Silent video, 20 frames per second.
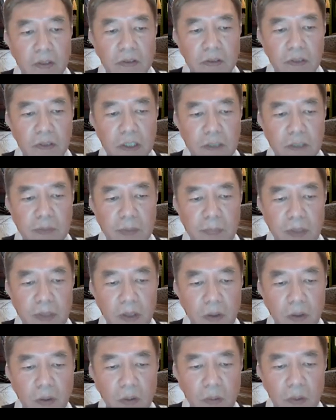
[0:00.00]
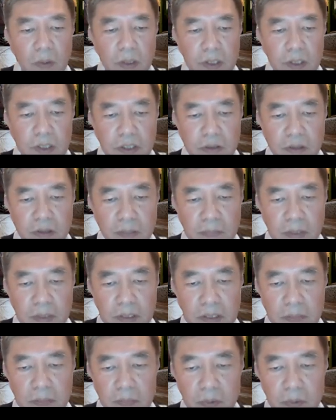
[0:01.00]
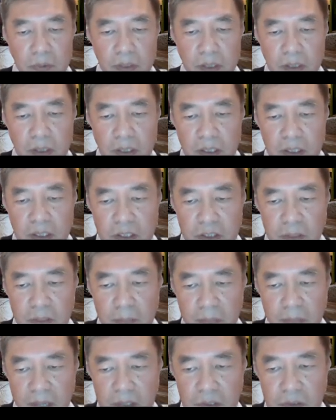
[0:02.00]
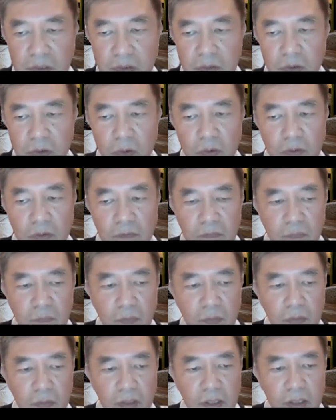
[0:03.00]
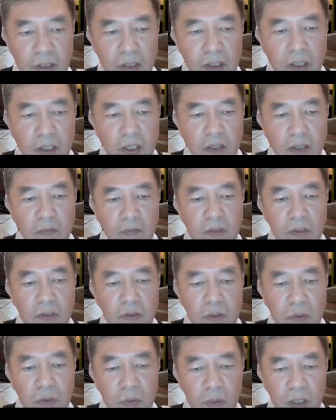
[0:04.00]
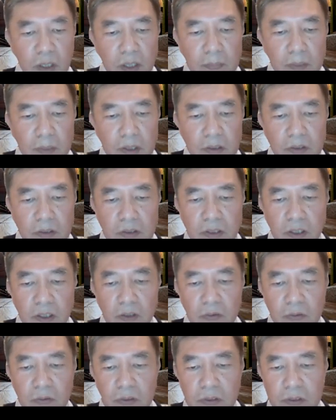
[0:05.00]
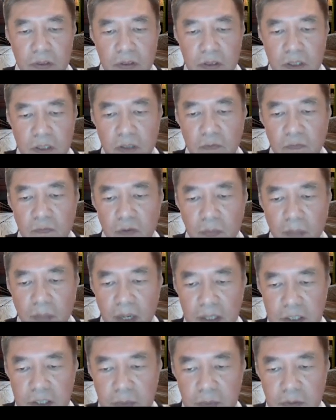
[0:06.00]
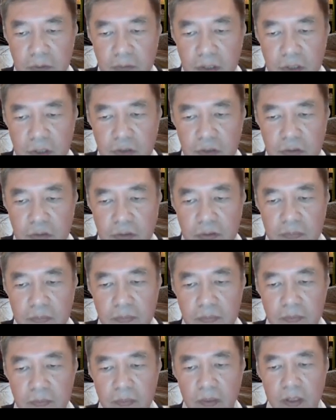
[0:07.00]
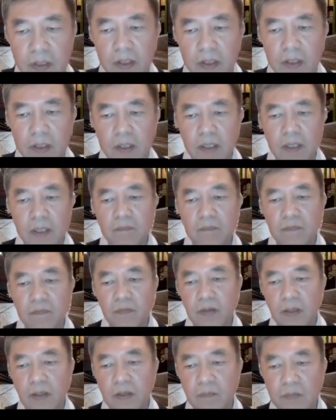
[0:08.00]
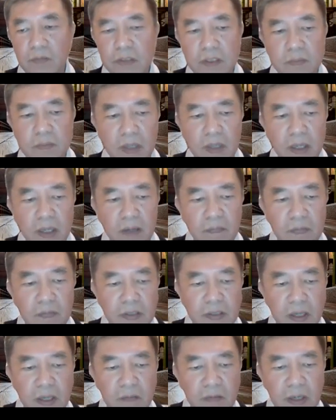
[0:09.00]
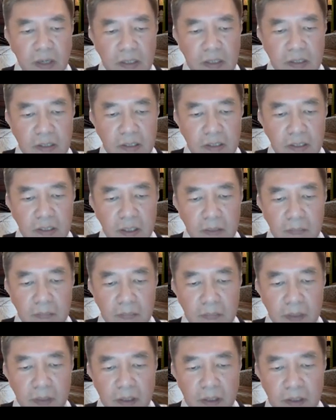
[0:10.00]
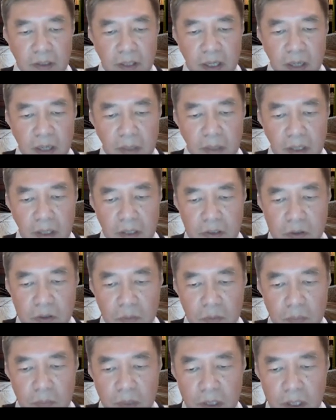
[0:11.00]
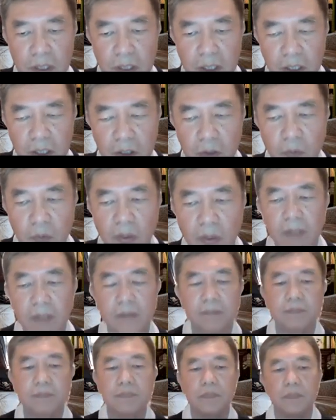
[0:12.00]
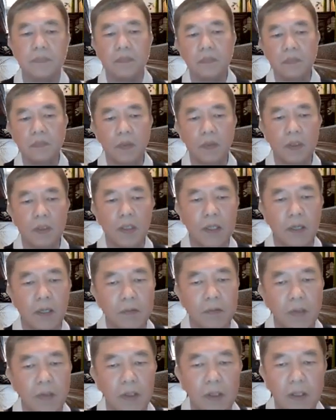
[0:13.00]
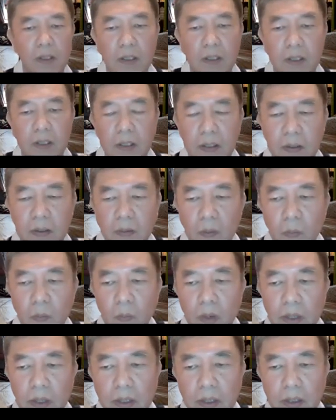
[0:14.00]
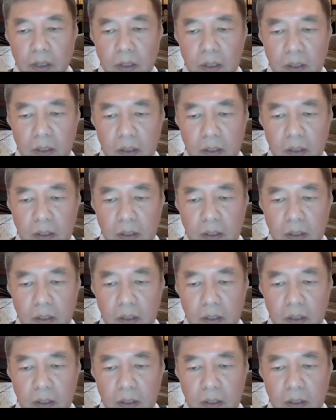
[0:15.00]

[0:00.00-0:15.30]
So despite being old and decrepit, the Buddha in his compassion told the four that it was not too late because they could still form aspirations. In fact, wisdom life is everlasting and the Dharma has no beginning and no end. Now, one